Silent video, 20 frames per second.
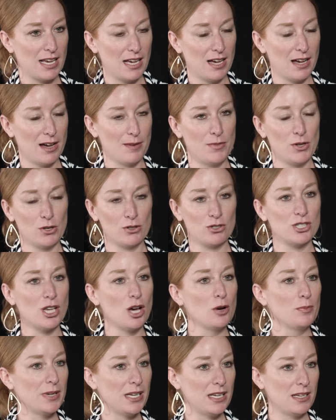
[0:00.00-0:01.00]
there are
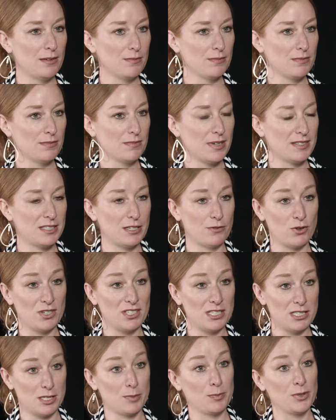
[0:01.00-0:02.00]
so many
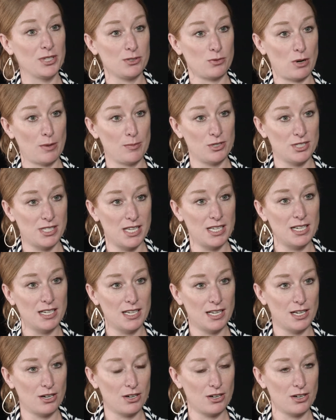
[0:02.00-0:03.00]
different disciplines represented
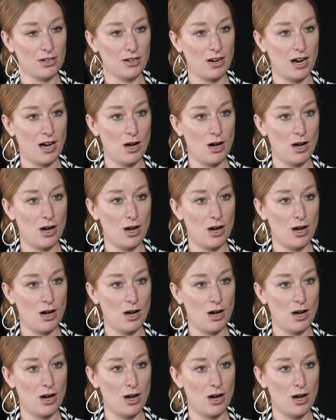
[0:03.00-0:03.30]
here,